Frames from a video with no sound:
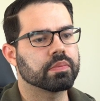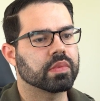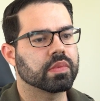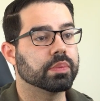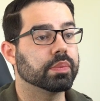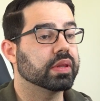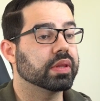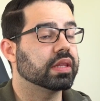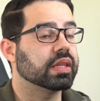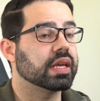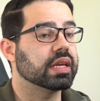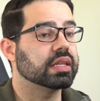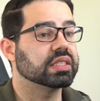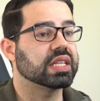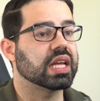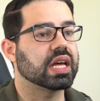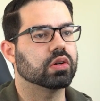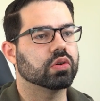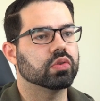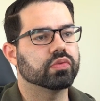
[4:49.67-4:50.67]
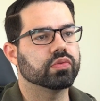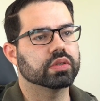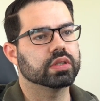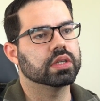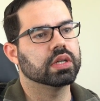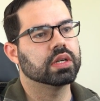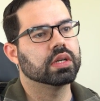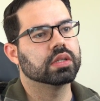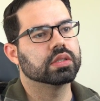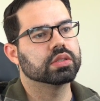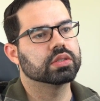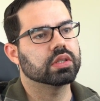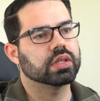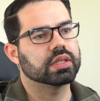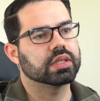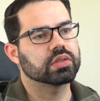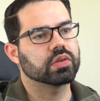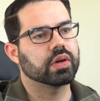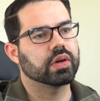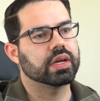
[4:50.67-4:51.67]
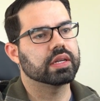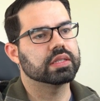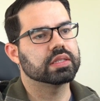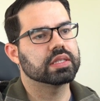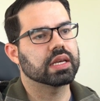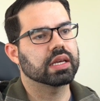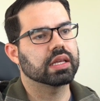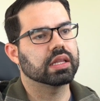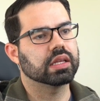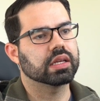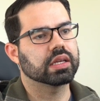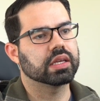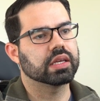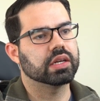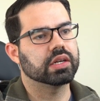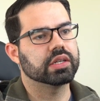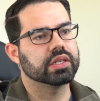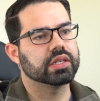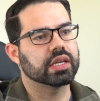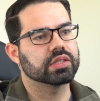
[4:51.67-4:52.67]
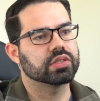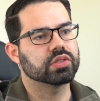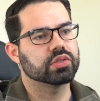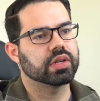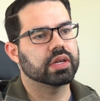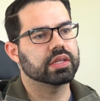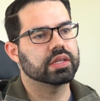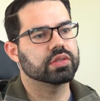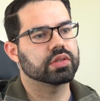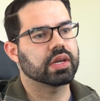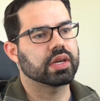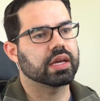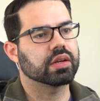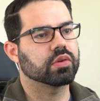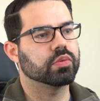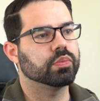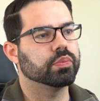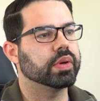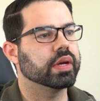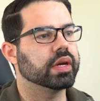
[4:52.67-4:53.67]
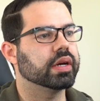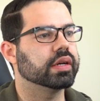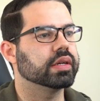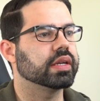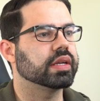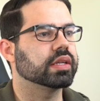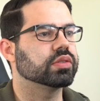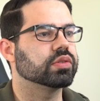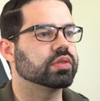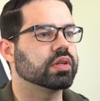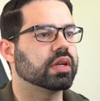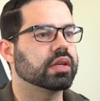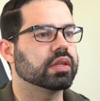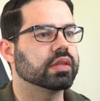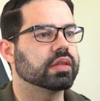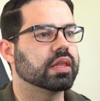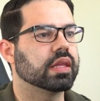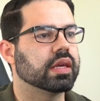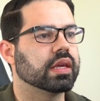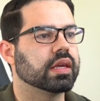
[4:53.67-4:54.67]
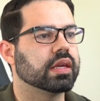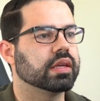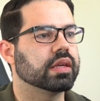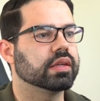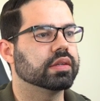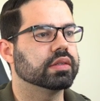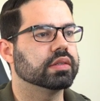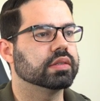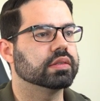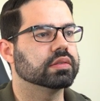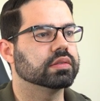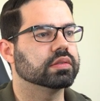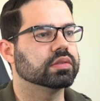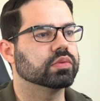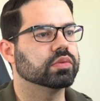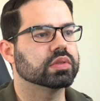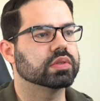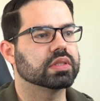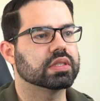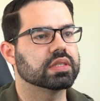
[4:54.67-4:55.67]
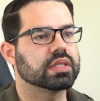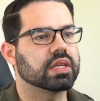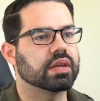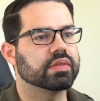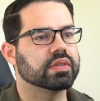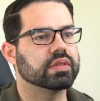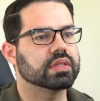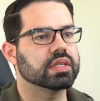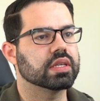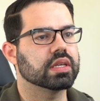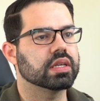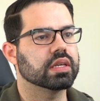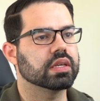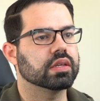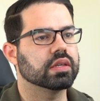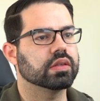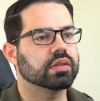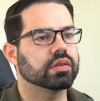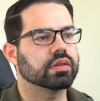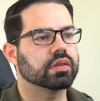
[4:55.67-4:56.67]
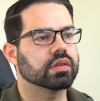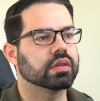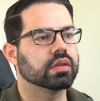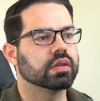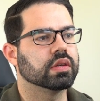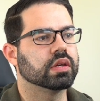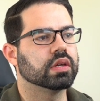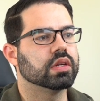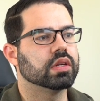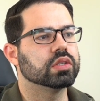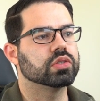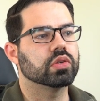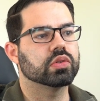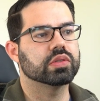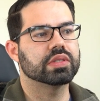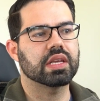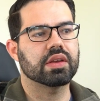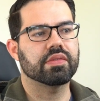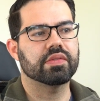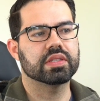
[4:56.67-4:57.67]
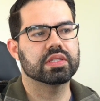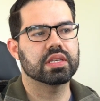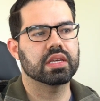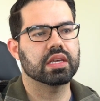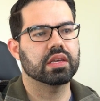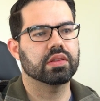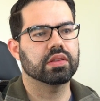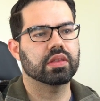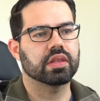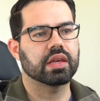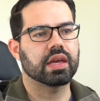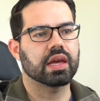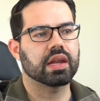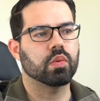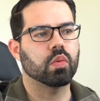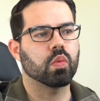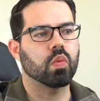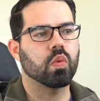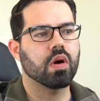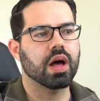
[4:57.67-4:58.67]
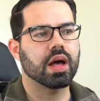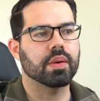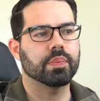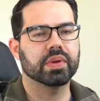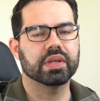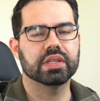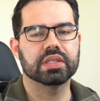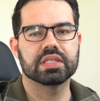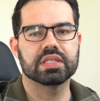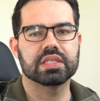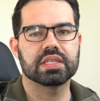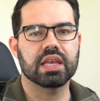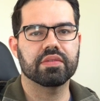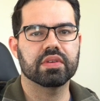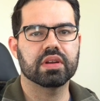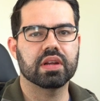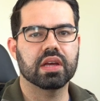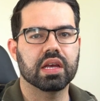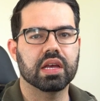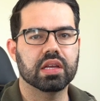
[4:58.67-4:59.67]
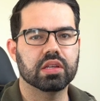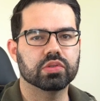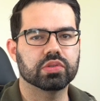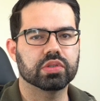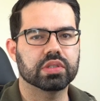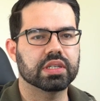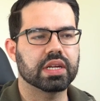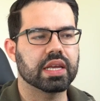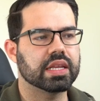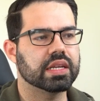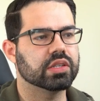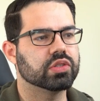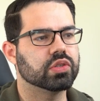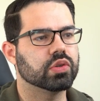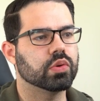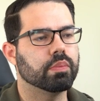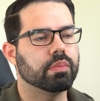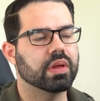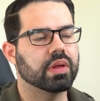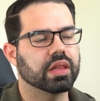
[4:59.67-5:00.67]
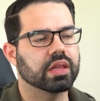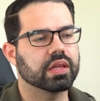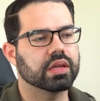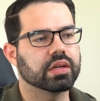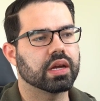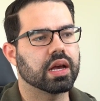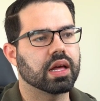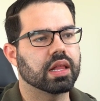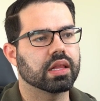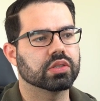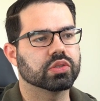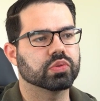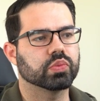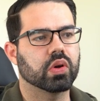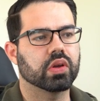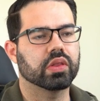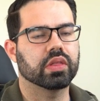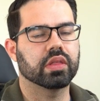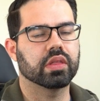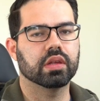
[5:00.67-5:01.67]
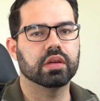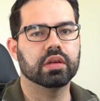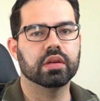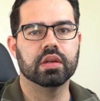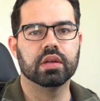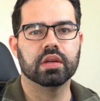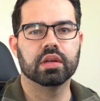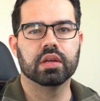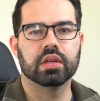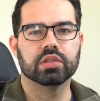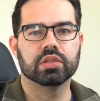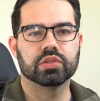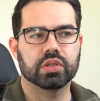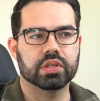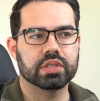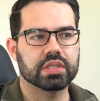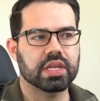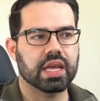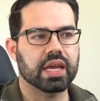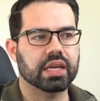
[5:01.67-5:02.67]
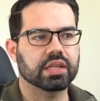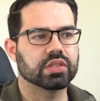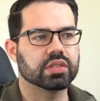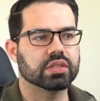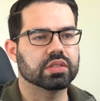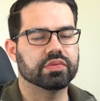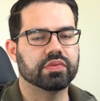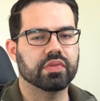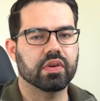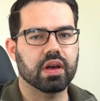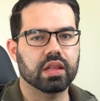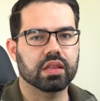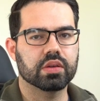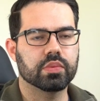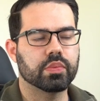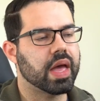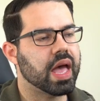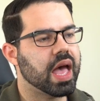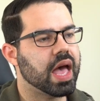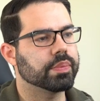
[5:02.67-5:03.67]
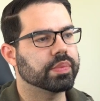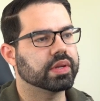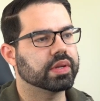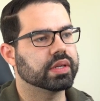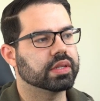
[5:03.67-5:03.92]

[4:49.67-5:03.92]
but the day is not over. So let's go ahead and take a look here yesterday to kind of compare. Yesterday, it was the 17th. So 17th, they had a whopping $782 million worth of transactions volume happening